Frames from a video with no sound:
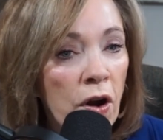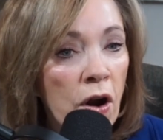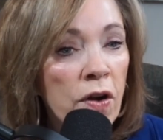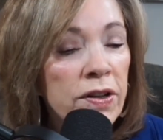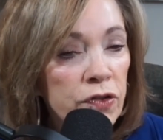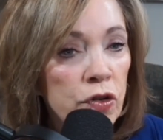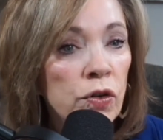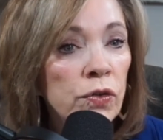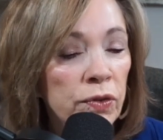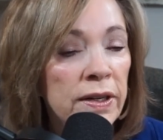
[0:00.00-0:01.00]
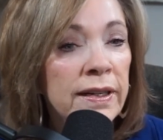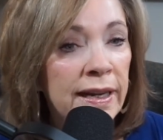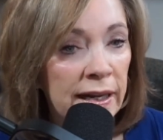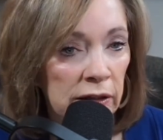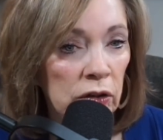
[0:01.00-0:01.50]
our children
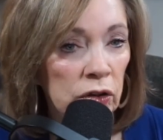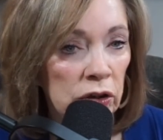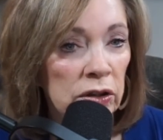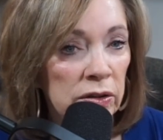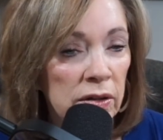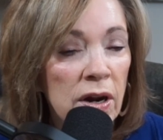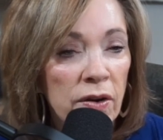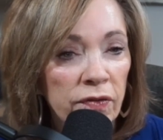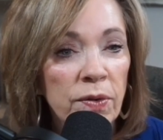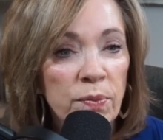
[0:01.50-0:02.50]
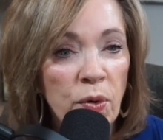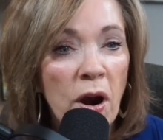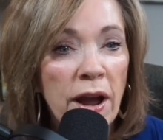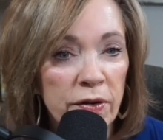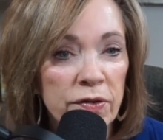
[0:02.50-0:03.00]
can learn from
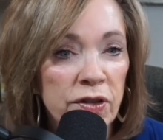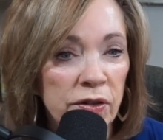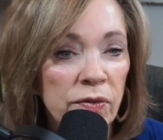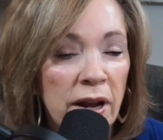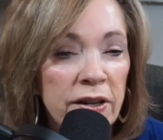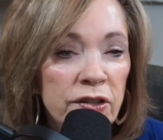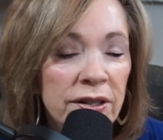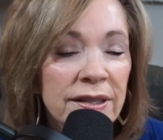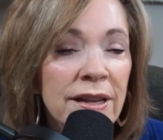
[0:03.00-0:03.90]
prior generations.